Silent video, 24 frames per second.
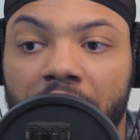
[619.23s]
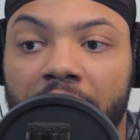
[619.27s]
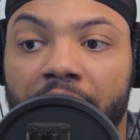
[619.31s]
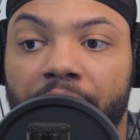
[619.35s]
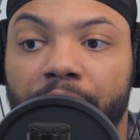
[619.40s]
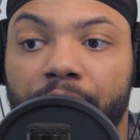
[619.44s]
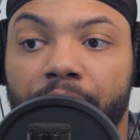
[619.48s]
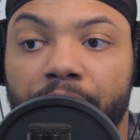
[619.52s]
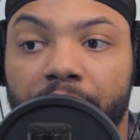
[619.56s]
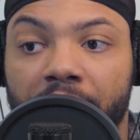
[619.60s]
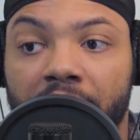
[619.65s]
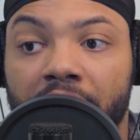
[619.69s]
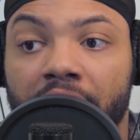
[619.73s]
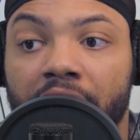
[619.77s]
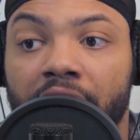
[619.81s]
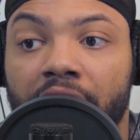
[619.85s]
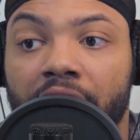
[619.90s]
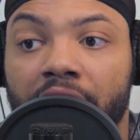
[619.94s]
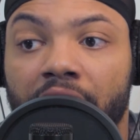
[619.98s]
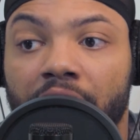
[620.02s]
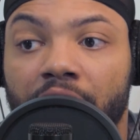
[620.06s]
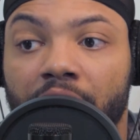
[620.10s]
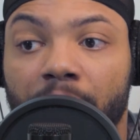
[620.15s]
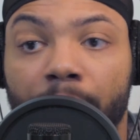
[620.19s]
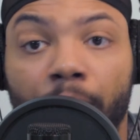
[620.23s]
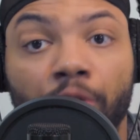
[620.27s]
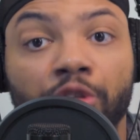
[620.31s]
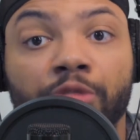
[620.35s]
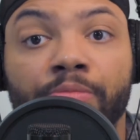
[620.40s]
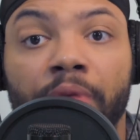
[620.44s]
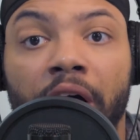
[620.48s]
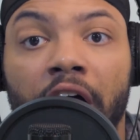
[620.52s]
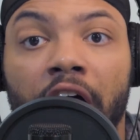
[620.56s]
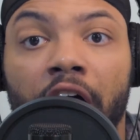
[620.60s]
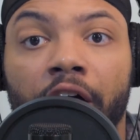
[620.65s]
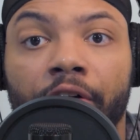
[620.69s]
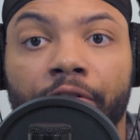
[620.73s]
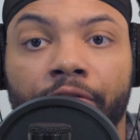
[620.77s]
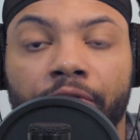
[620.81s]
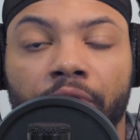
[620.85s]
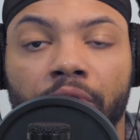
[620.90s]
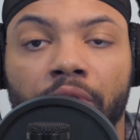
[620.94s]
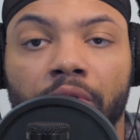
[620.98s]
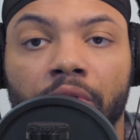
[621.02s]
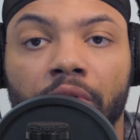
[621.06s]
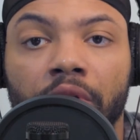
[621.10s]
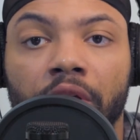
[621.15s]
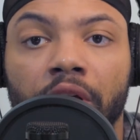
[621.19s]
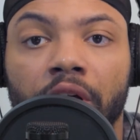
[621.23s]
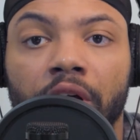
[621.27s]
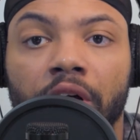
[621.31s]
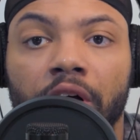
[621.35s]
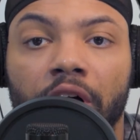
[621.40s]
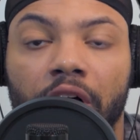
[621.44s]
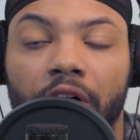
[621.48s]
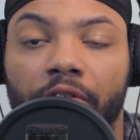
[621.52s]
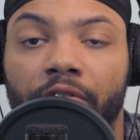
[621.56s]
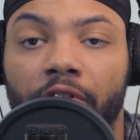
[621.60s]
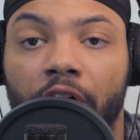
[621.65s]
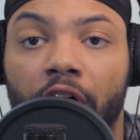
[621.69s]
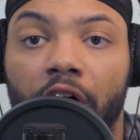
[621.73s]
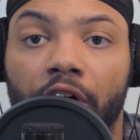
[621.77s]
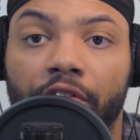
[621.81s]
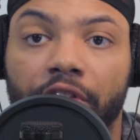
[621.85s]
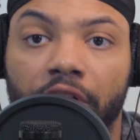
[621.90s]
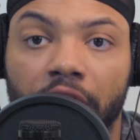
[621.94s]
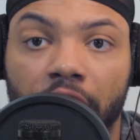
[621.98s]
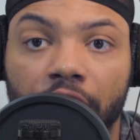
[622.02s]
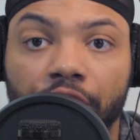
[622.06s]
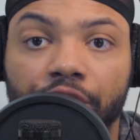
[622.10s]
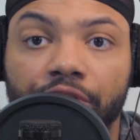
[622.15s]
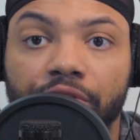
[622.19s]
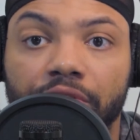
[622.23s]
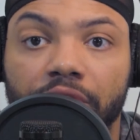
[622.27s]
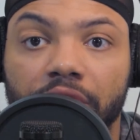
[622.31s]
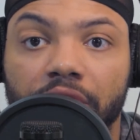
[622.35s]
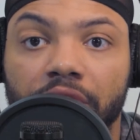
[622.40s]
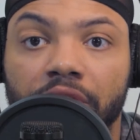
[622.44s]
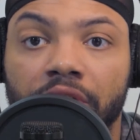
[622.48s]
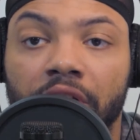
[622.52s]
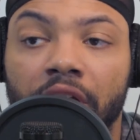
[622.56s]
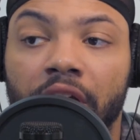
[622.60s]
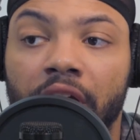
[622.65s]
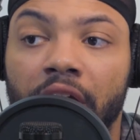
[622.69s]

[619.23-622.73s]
and being the most powerful of all the countries.